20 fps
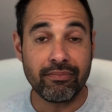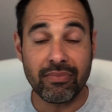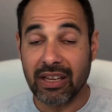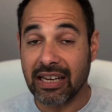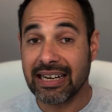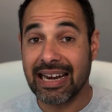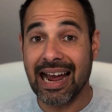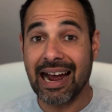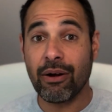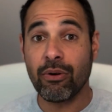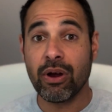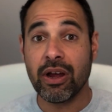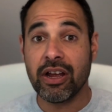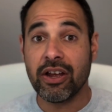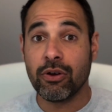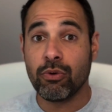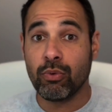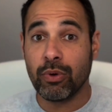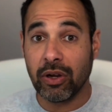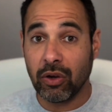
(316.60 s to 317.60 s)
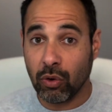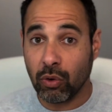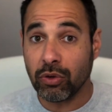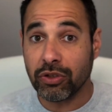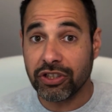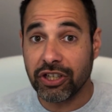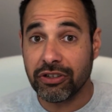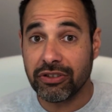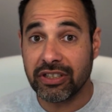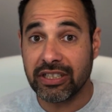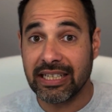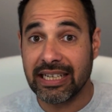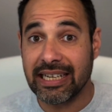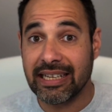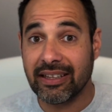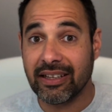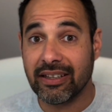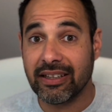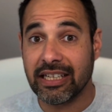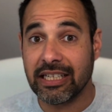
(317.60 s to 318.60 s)
Now, we'll also see
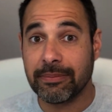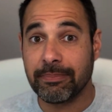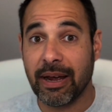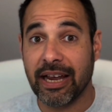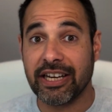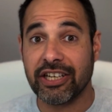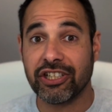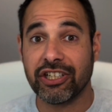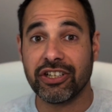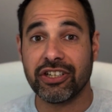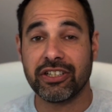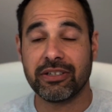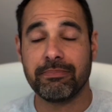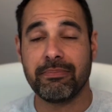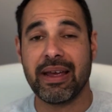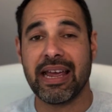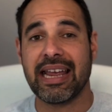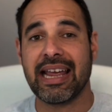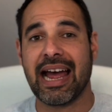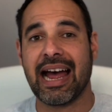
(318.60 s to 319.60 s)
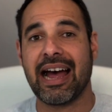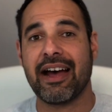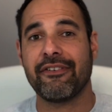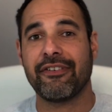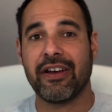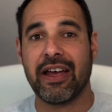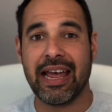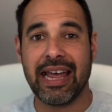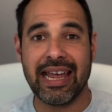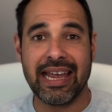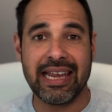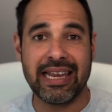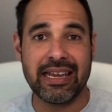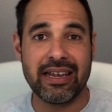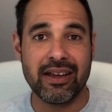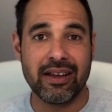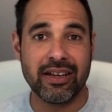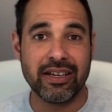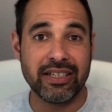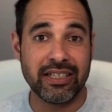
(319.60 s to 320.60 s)
that these patients may have a
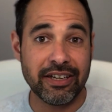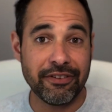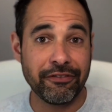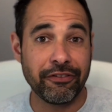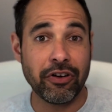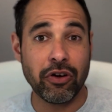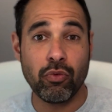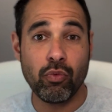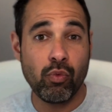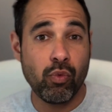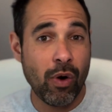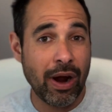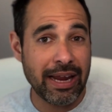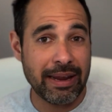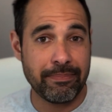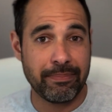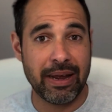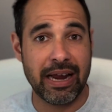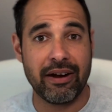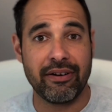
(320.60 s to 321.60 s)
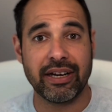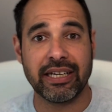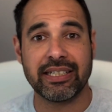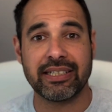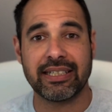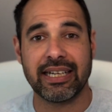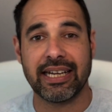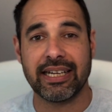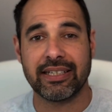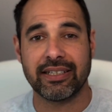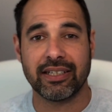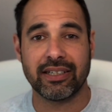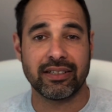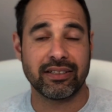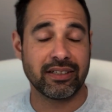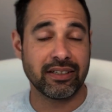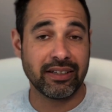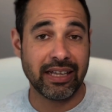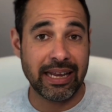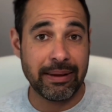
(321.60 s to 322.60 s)
different weight-bearing status.
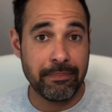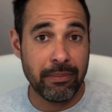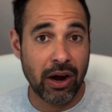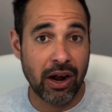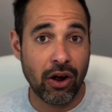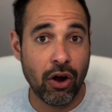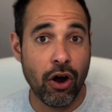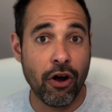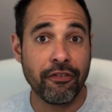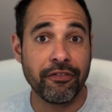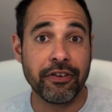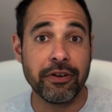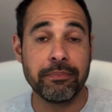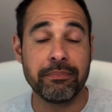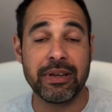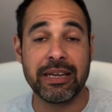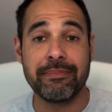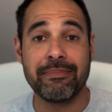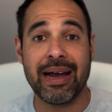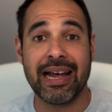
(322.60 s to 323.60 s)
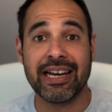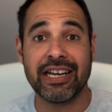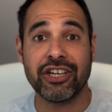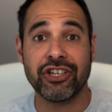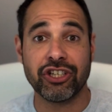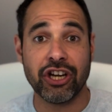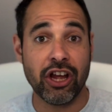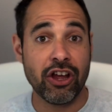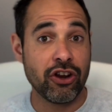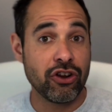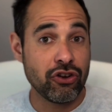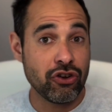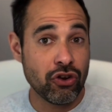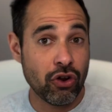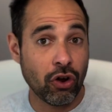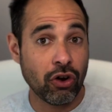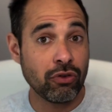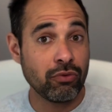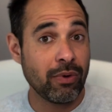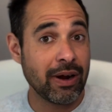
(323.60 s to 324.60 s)
They might often be managed
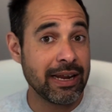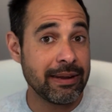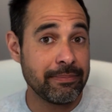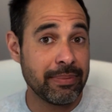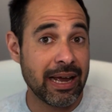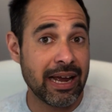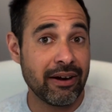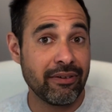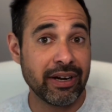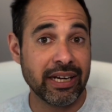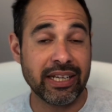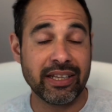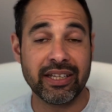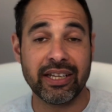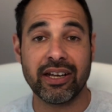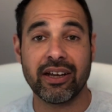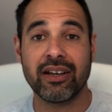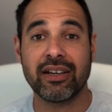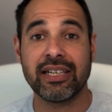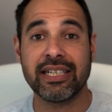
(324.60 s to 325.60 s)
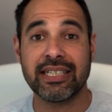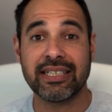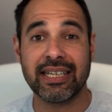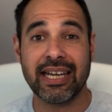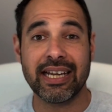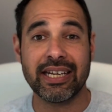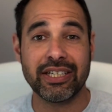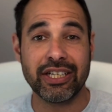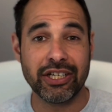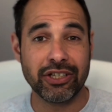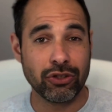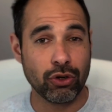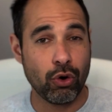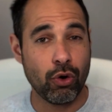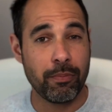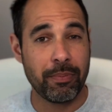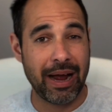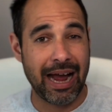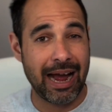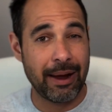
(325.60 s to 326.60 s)
non-weight-bearing in the early stages, or
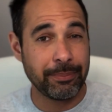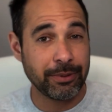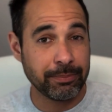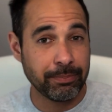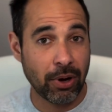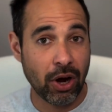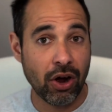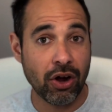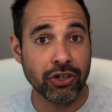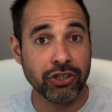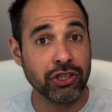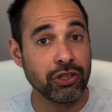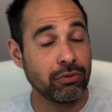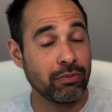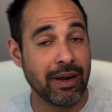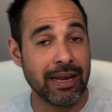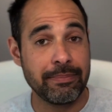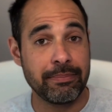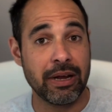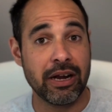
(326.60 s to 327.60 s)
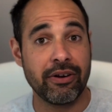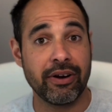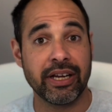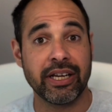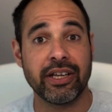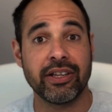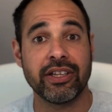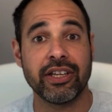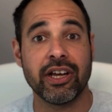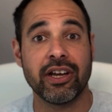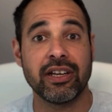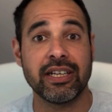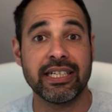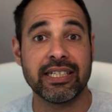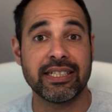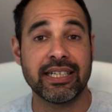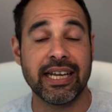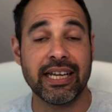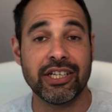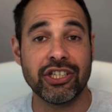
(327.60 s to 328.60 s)
perhaps partial weight-bearing in the early
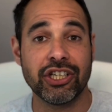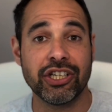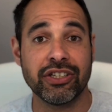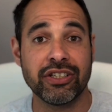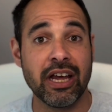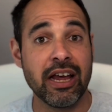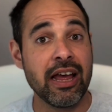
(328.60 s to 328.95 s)
stages,